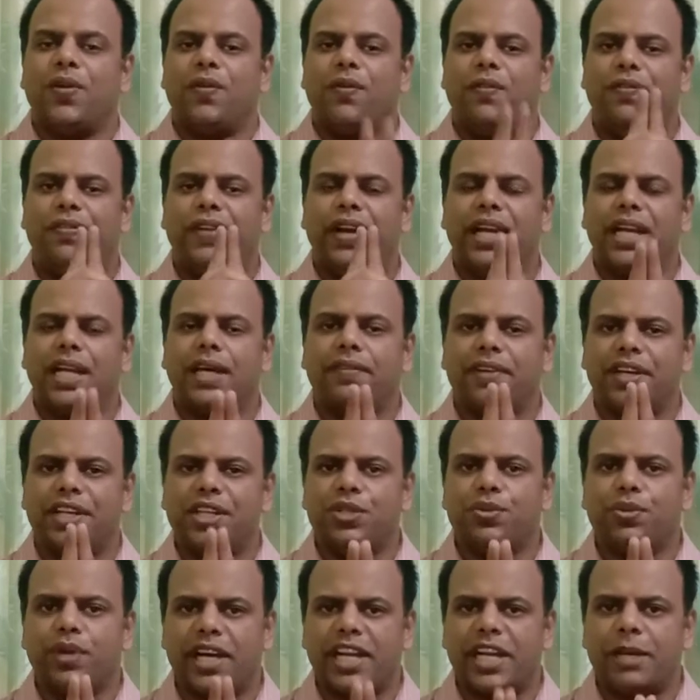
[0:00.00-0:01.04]
whenever
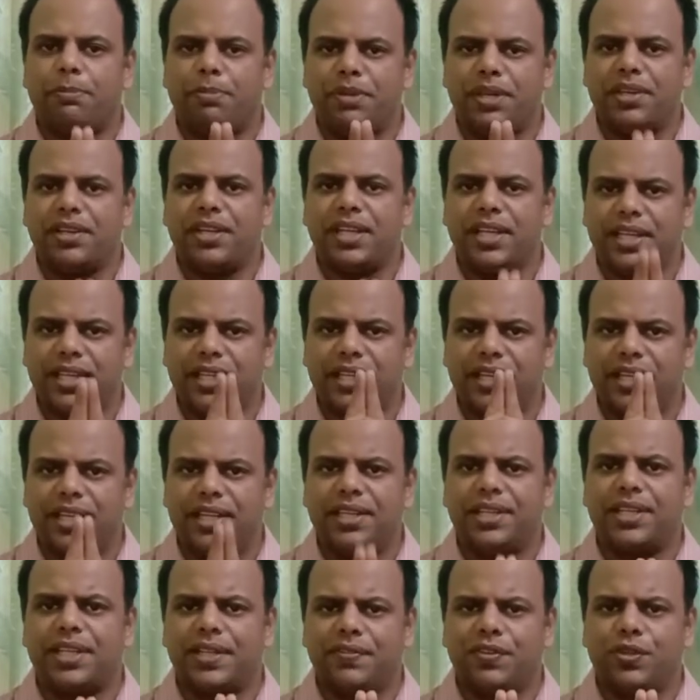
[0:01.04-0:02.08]
you are appearing in an
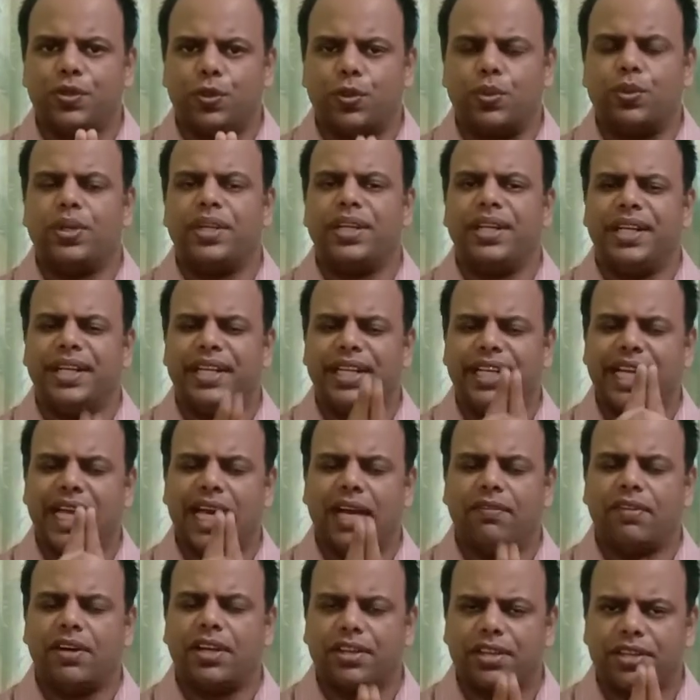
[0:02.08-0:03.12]
interview,
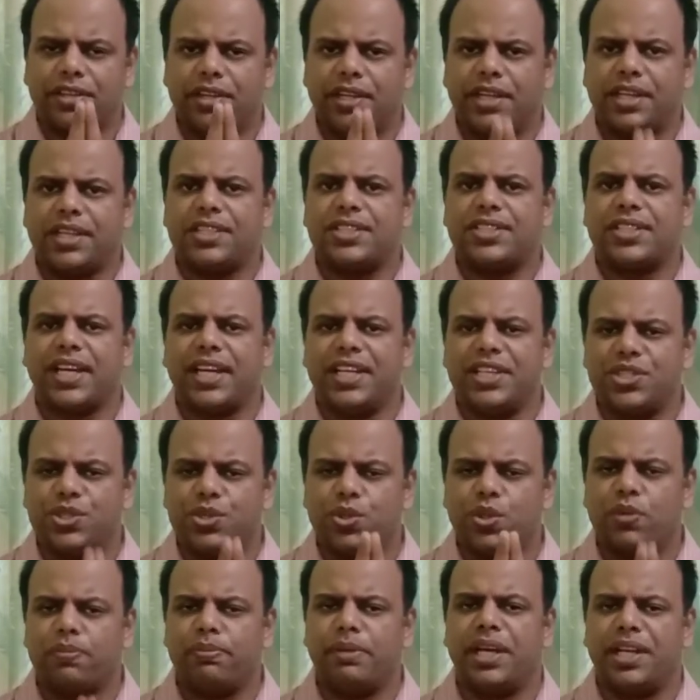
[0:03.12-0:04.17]
never criticize
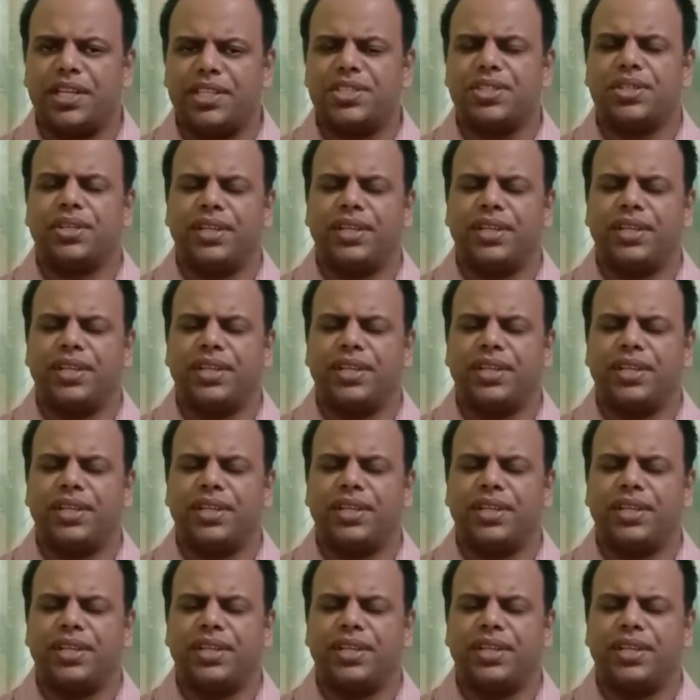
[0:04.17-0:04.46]
your manager.